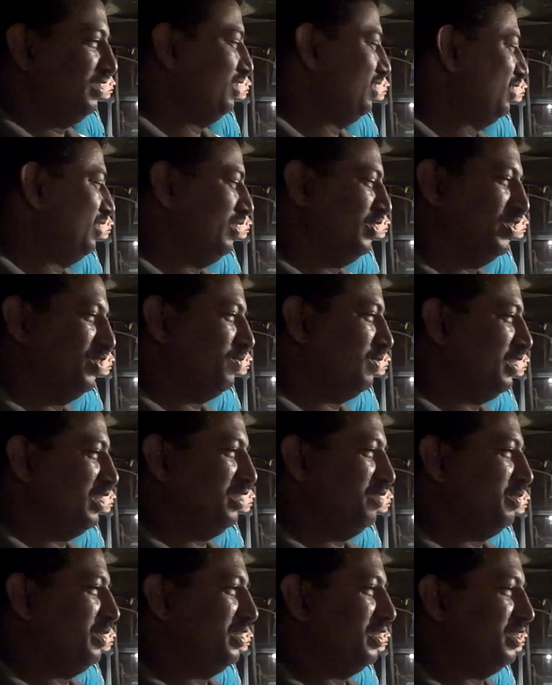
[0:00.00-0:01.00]
No, no
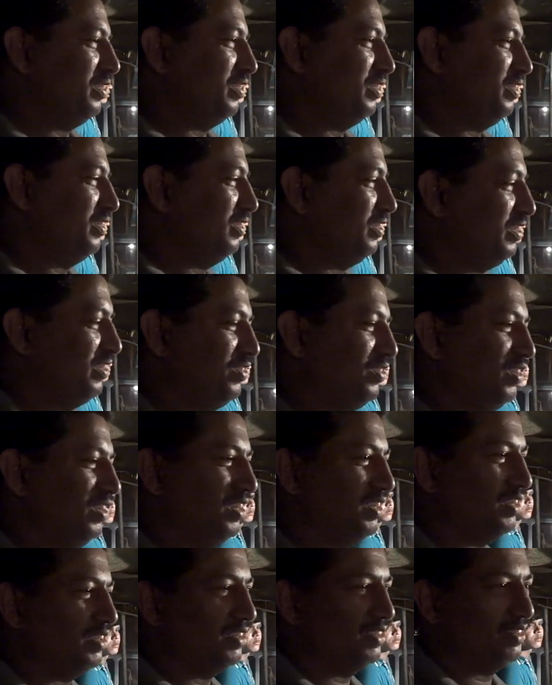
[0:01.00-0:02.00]
planning right now. This
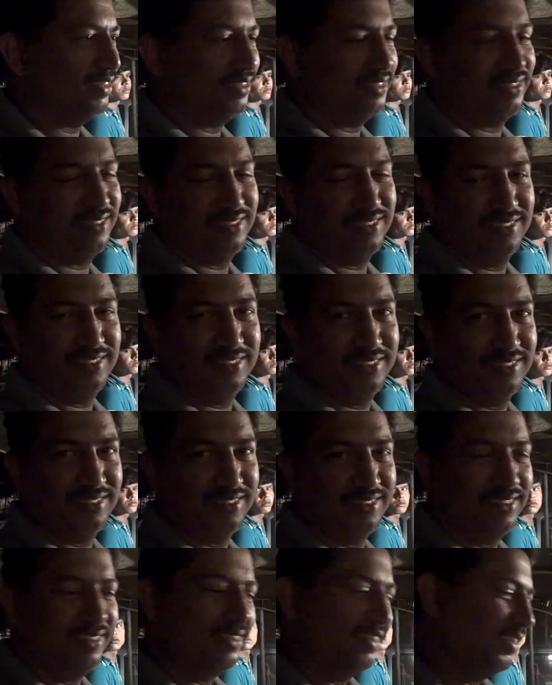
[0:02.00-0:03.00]
only. Why?
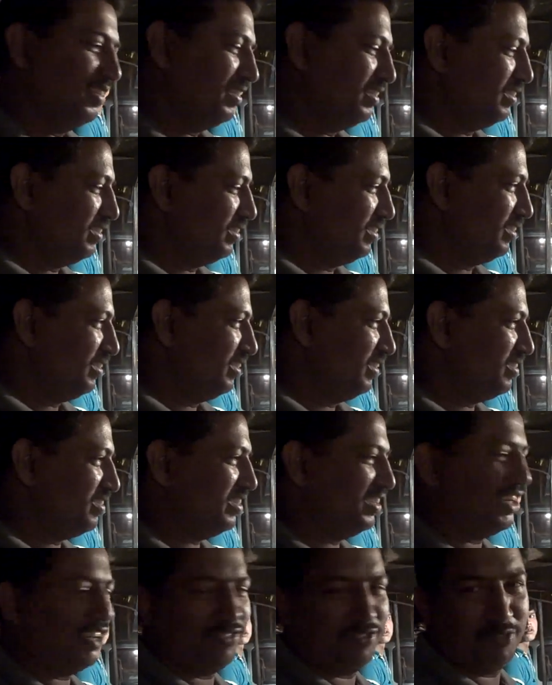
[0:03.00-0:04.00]
This
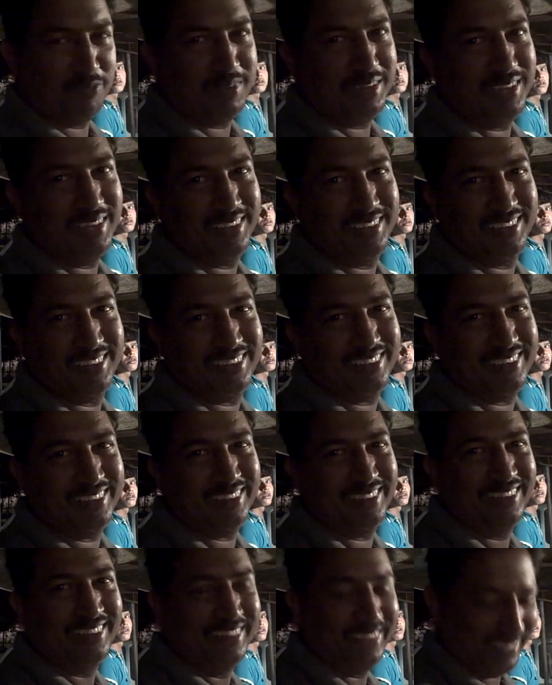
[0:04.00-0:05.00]
is enough for me. Thanks.